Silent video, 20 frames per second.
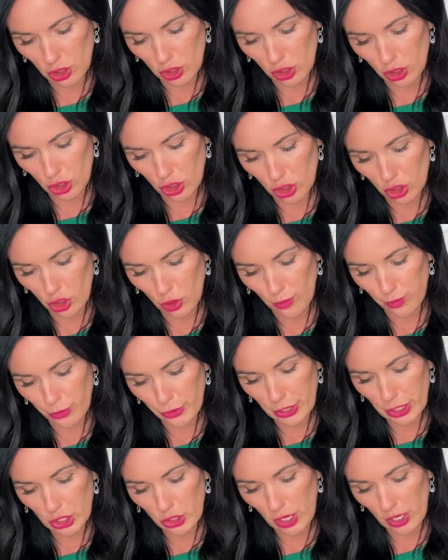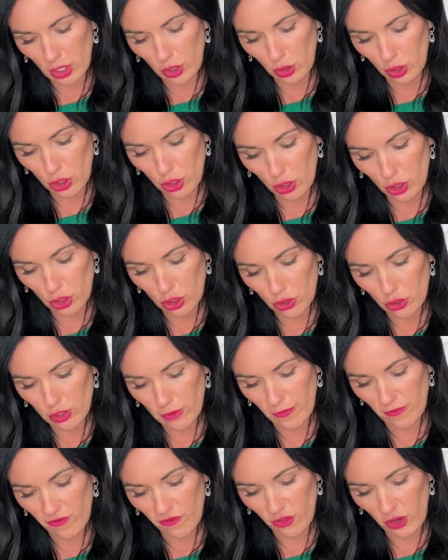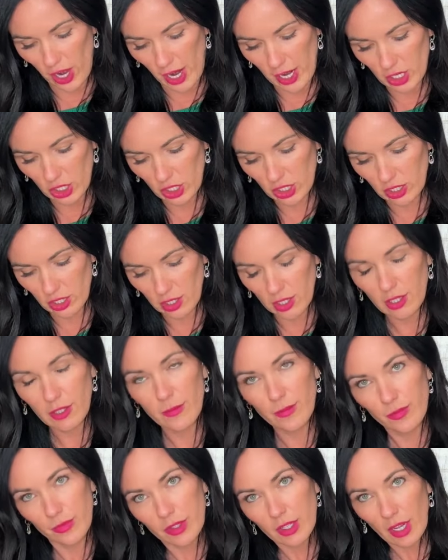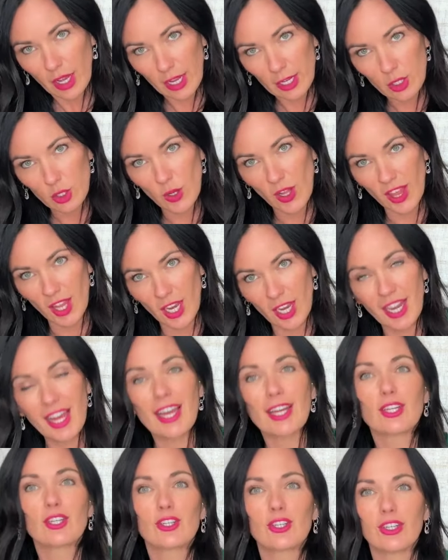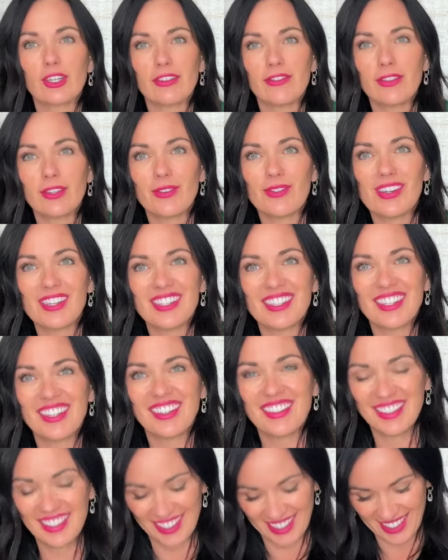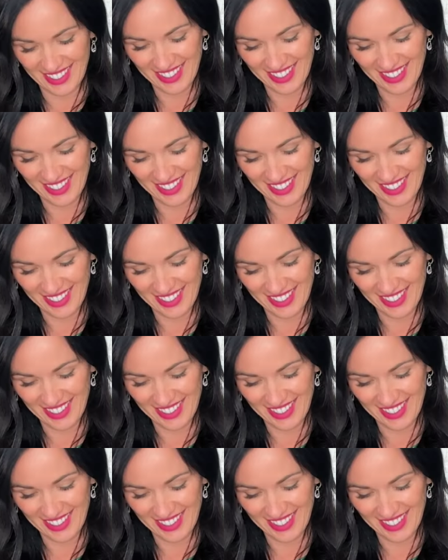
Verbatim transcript: You can just do pre-shredded or you can do some fresh and do a little extra if you want to.